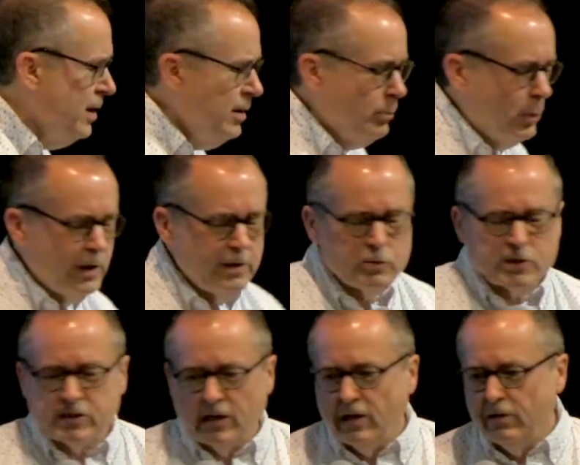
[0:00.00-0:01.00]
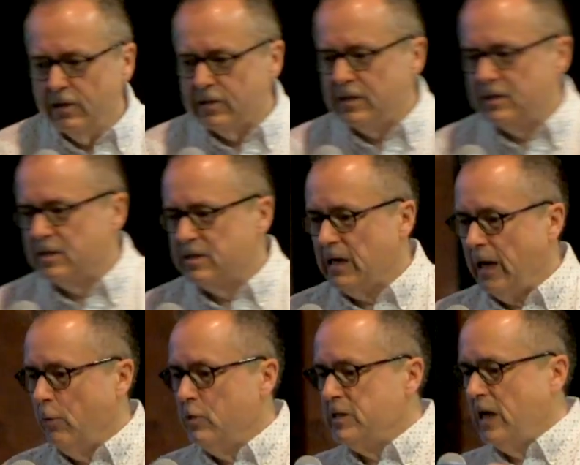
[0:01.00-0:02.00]
But he was saying this. He says,
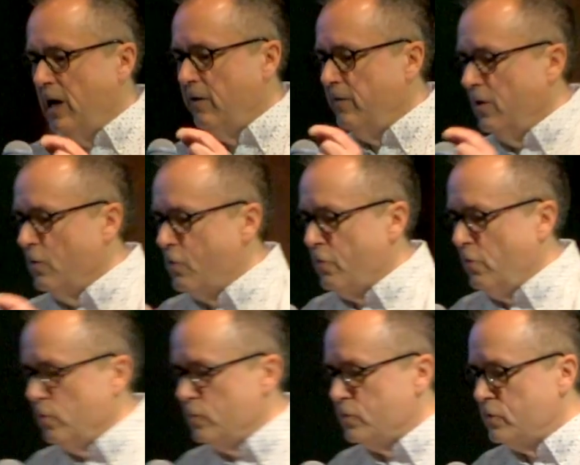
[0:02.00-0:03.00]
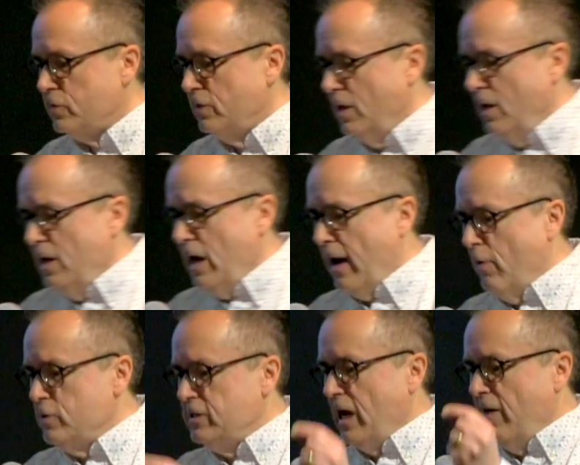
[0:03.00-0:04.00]
I always have a thirst. I
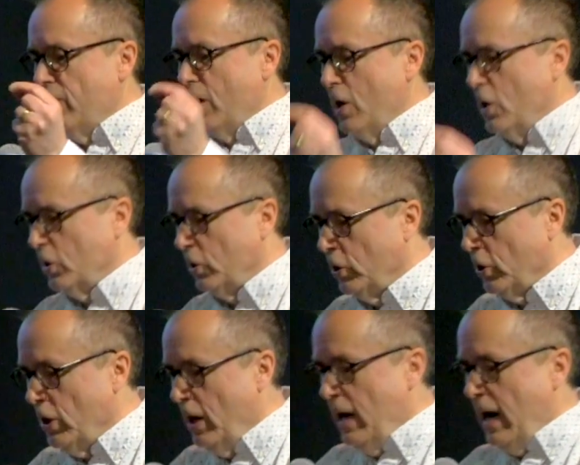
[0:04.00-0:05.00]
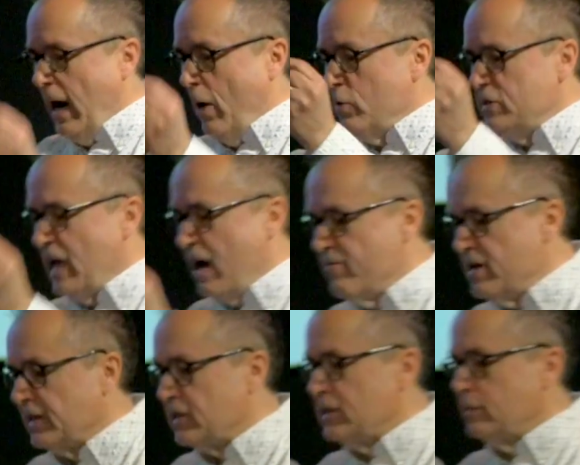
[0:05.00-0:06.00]
always have a hunger. I always have
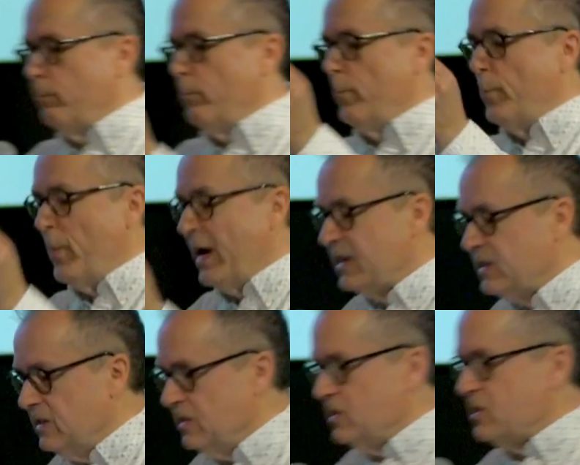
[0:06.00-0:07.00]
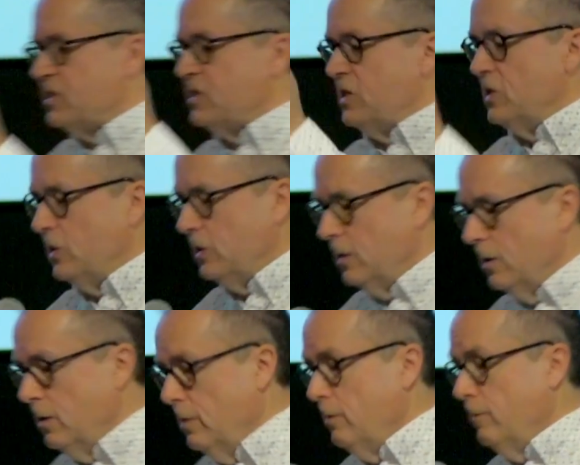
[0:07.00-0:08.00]
an expectancy
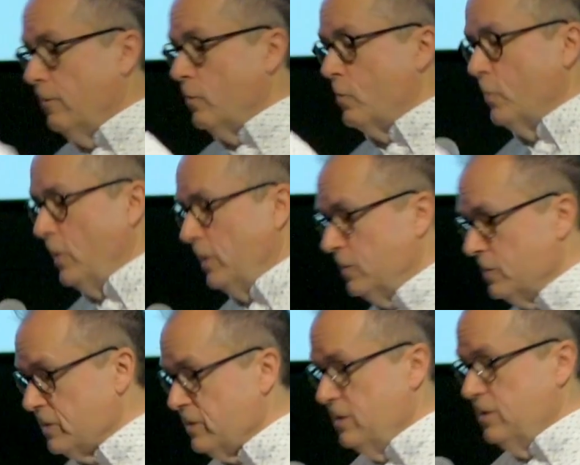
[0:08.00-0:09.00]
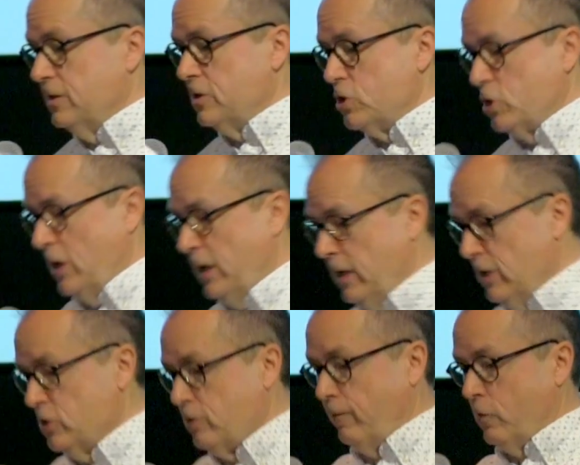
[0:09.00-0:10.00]
for things to
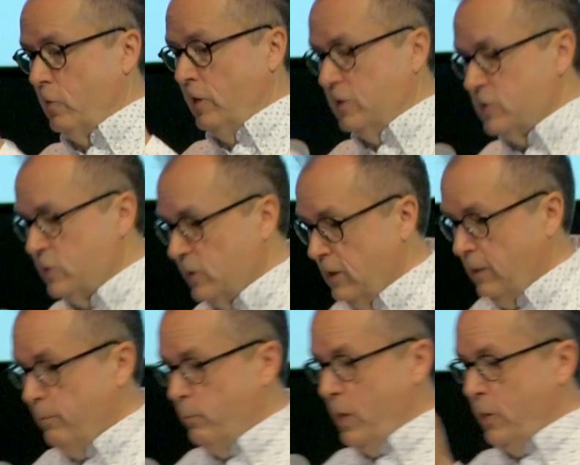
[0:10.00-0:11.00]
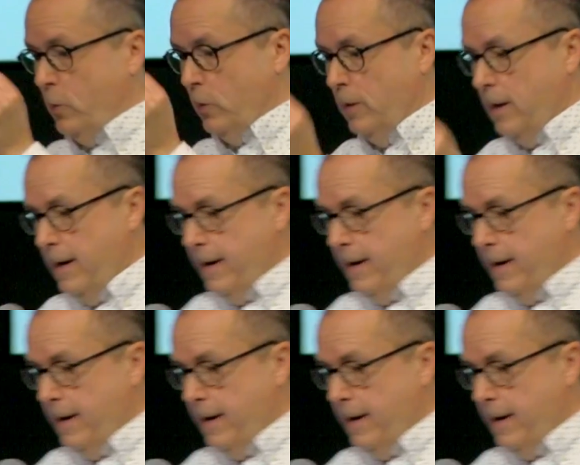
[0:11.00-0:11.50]
change, for things to get better.